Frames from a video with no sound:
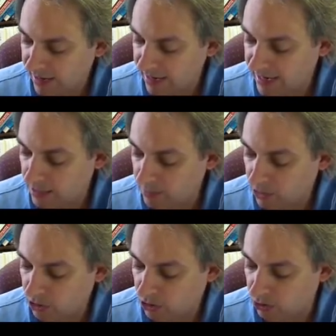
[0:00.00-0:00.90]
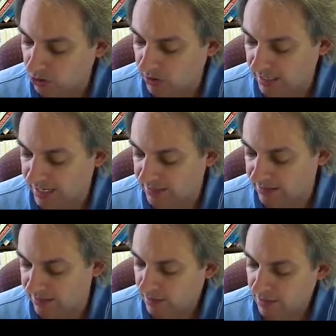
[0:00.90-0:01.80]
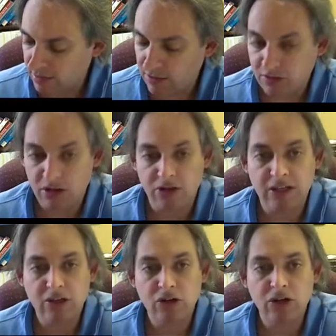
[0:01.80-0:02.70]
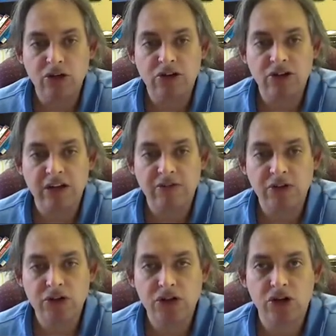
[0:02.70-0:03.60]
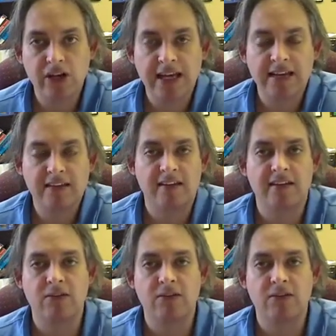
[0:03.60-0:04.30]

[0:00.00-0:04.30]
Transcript: and perchloric acid. So these are your 7 strong acids,